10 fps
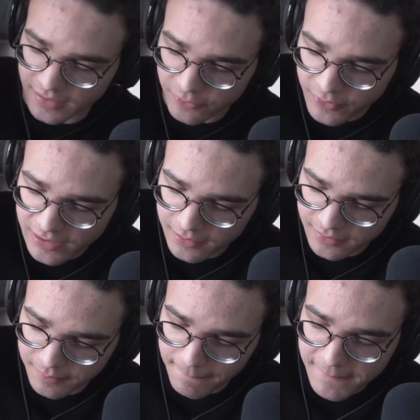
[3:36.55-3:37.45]
It
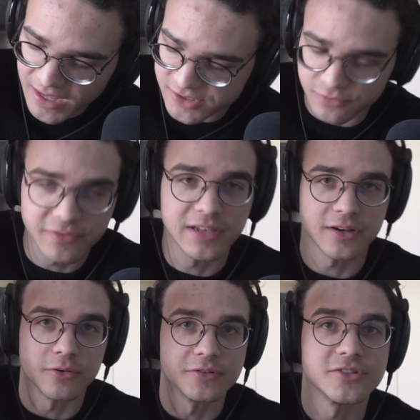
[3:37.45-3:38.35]
really makes you feel
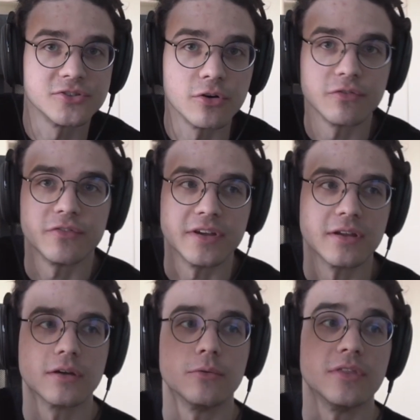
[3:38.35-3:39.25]
like you're surfing
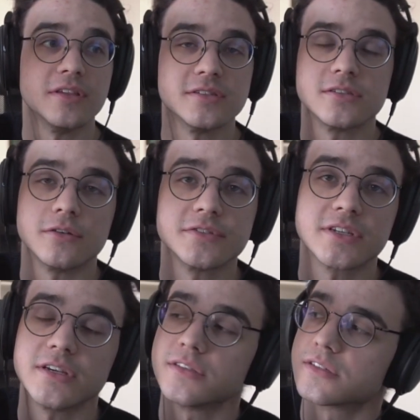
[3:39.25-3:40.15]
with these surf
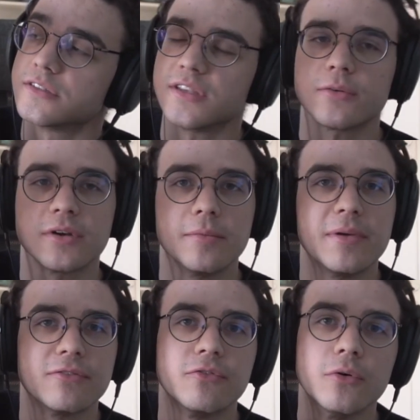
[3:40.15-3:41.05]
skates, because that's what they're
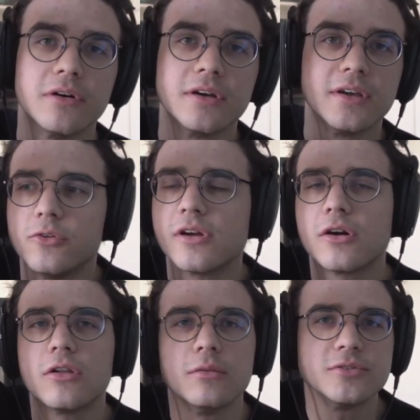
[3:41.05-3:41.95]
meant for. You can
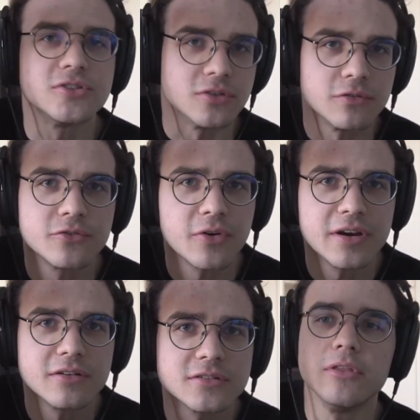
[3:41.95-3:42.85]
call them surf
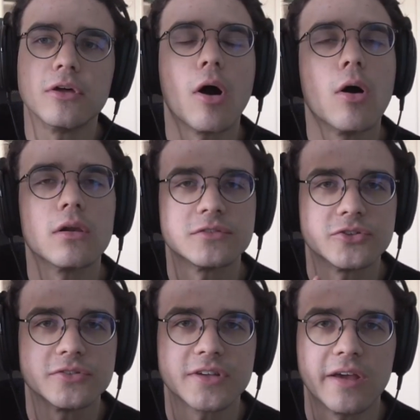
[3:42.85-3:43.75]
trainers, but not all of
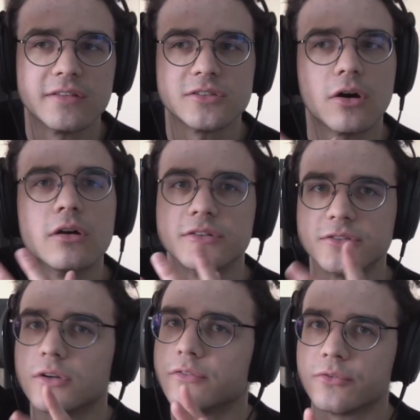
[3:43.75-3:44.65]
surf skates are
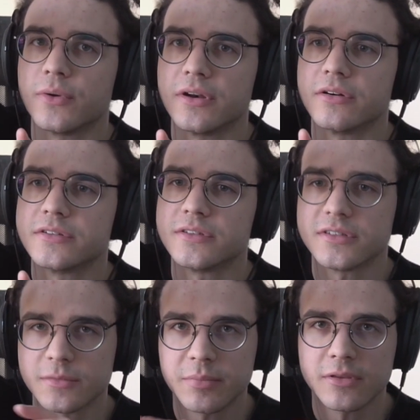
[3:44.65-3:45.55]
surf trainers.
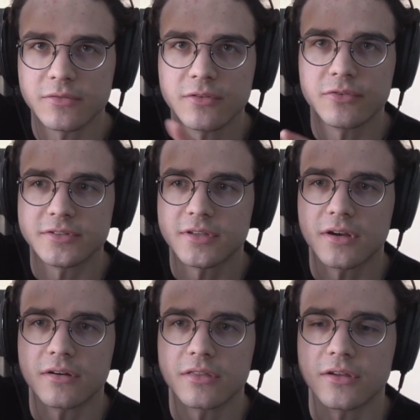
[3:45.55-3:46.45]
There's a bit of difference
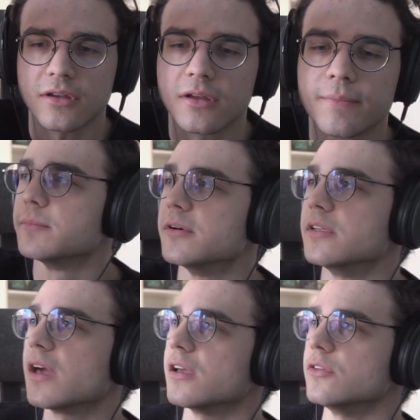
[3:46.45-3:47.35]
there, I think. But
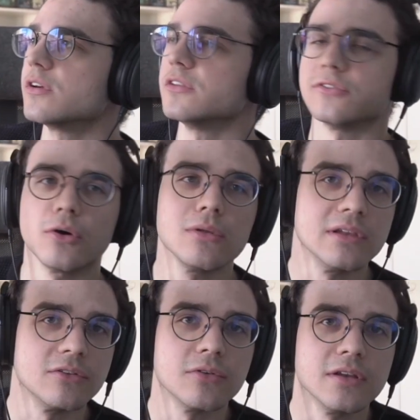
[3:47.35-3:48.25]
yeah, you can
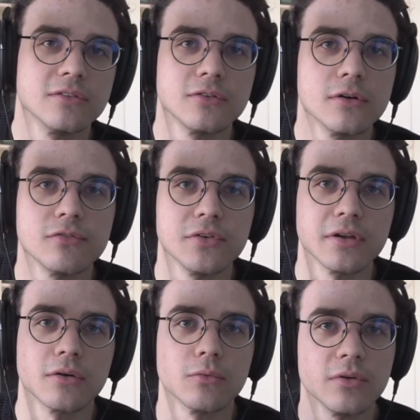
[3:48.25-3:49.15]
totally train
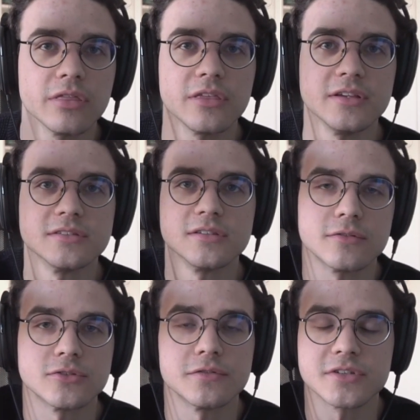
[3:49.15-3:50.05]
surfing with these
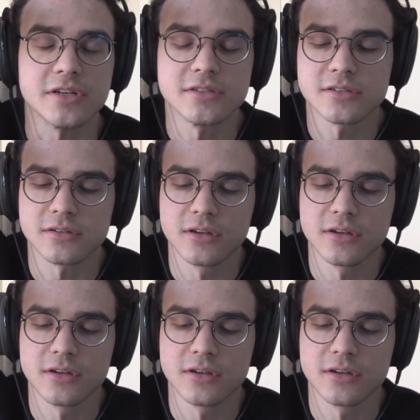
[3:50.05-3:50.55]
surf skates.